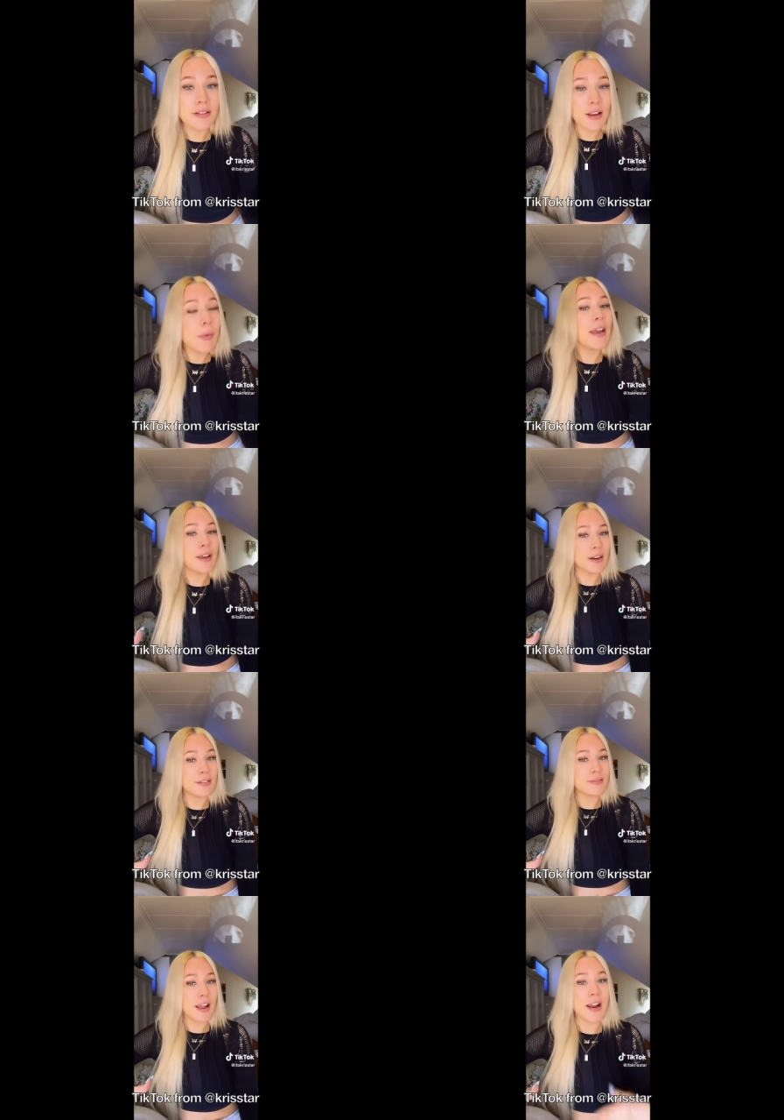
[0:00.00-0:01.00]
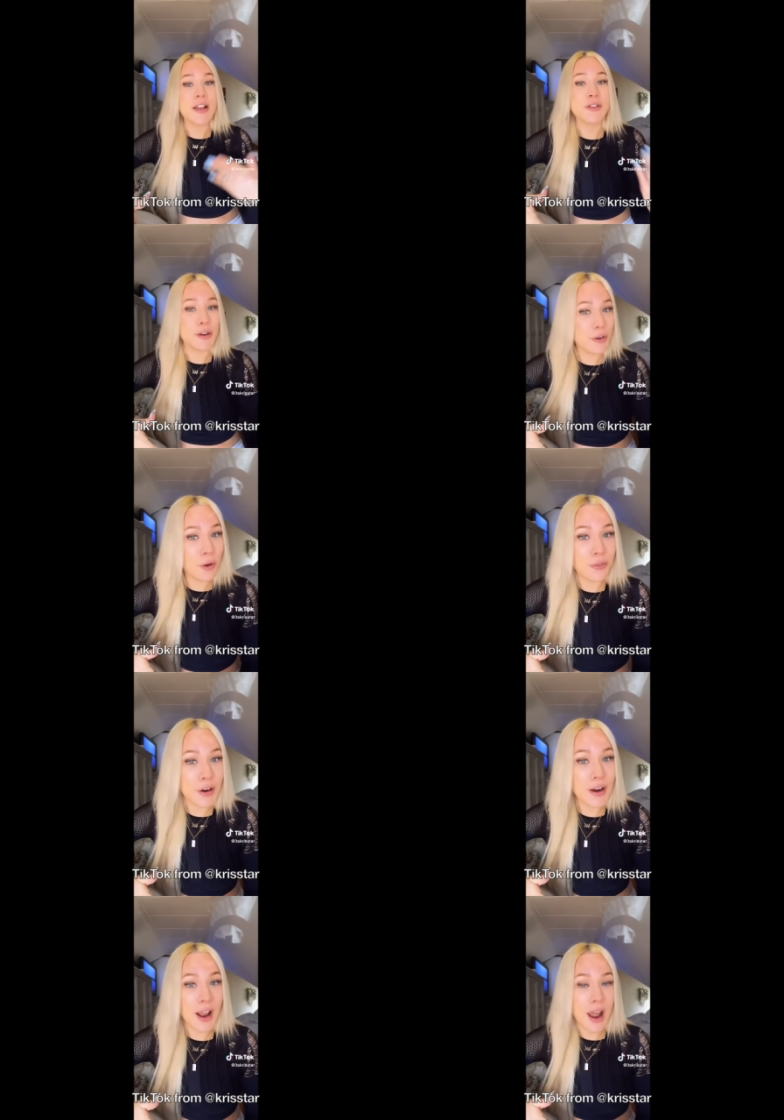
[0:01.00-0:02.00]
and I turned
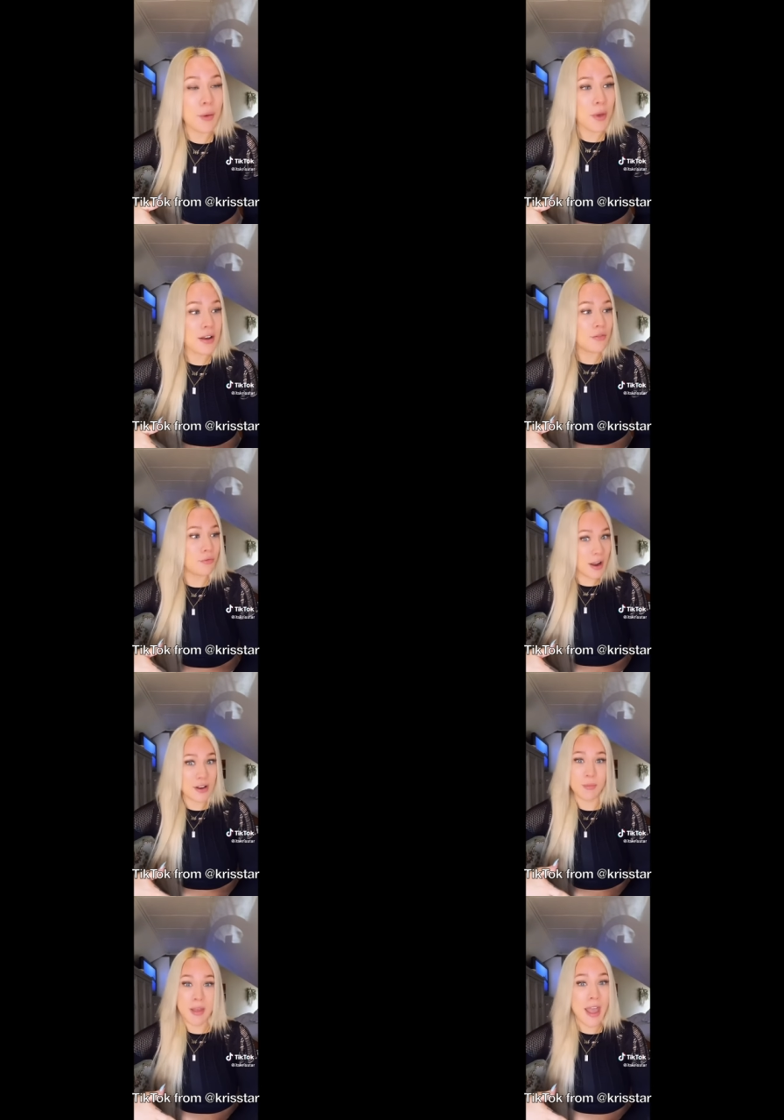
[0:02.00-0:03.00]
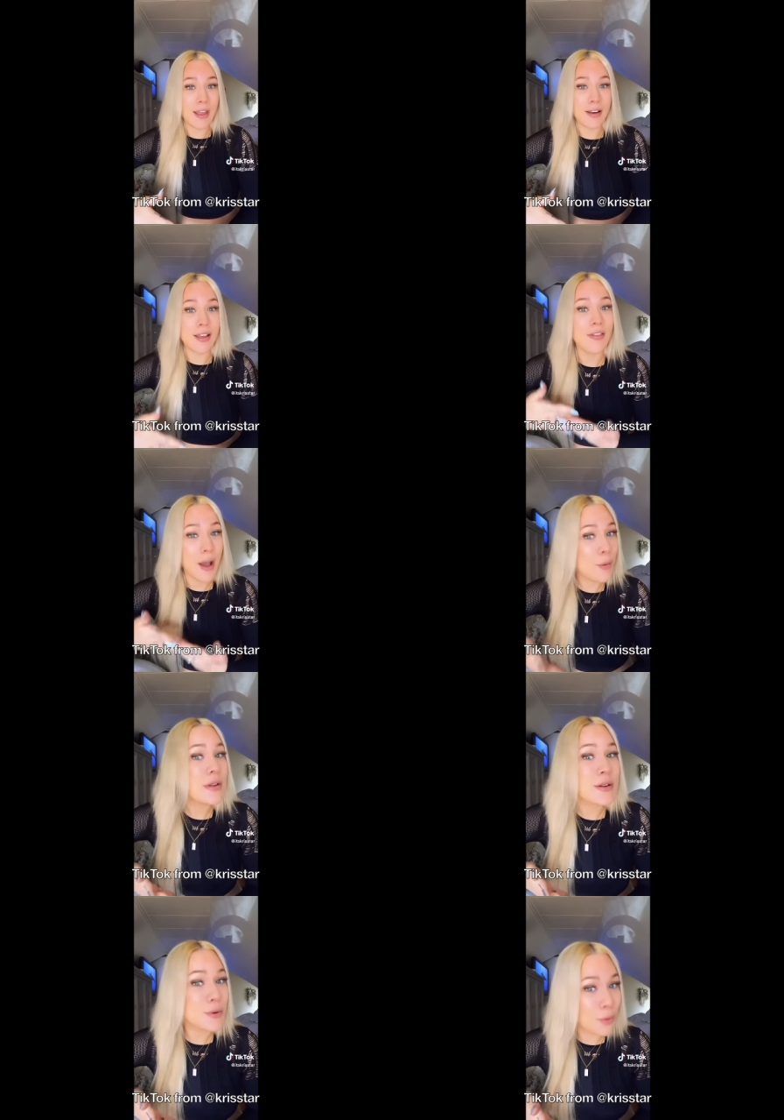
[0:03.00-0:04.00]
over and I went right to bed, and that
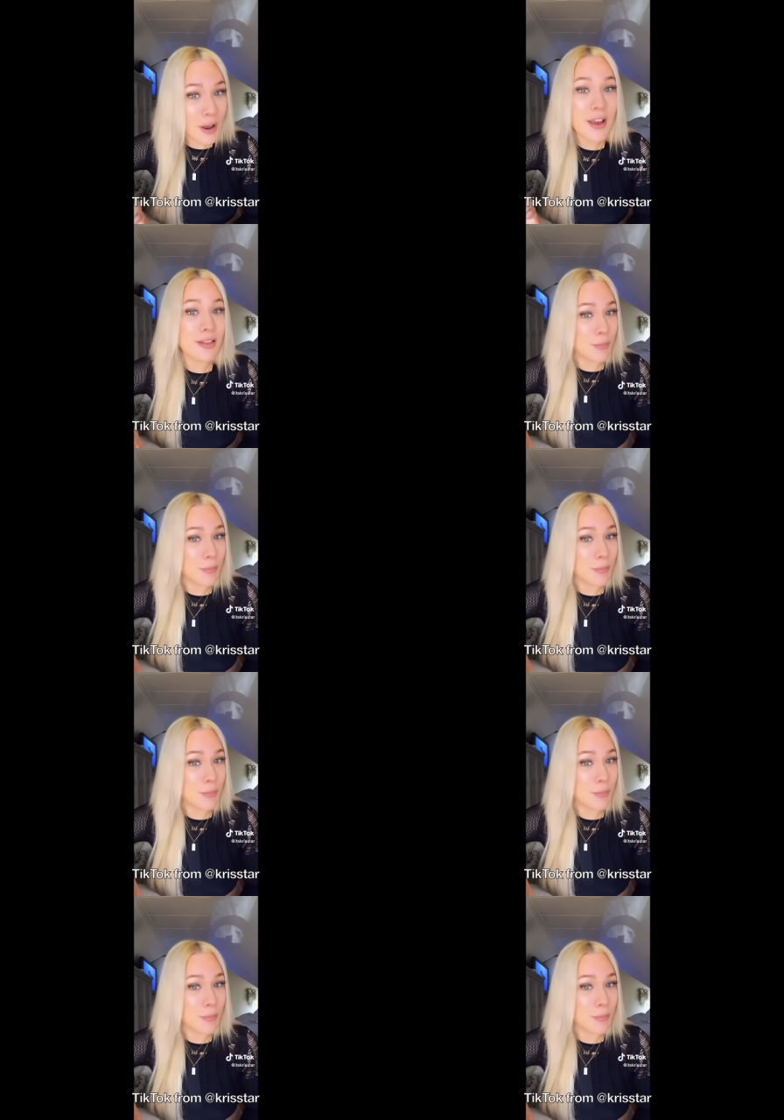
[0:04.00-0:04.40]
was quite the